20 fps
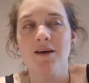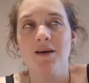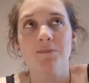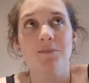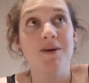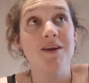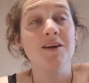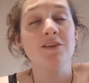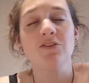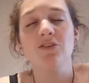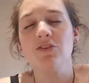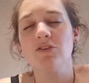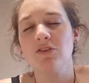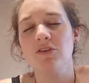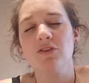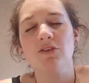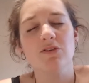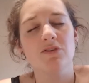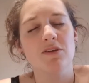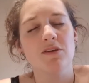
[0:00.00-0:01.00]
Beat the
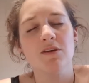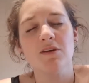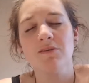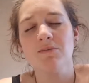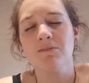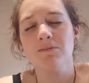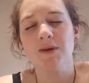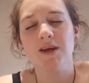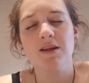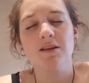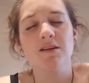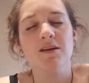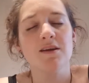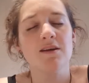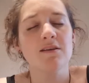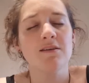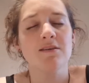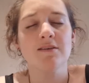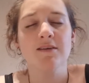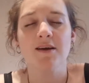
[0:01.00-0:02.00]
system, make a
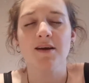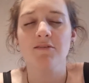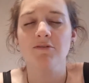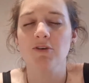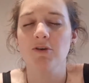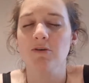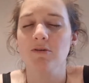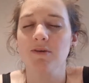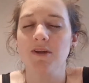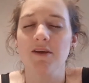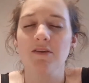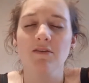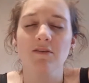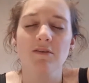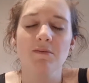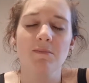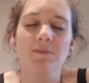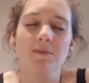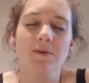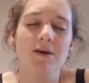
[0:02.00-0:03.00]
deal and have no debts
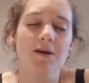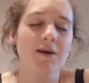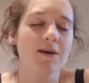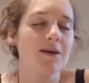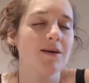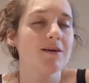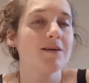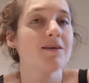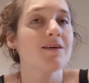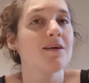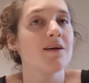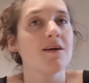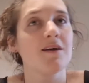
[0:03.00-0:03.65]
to pay.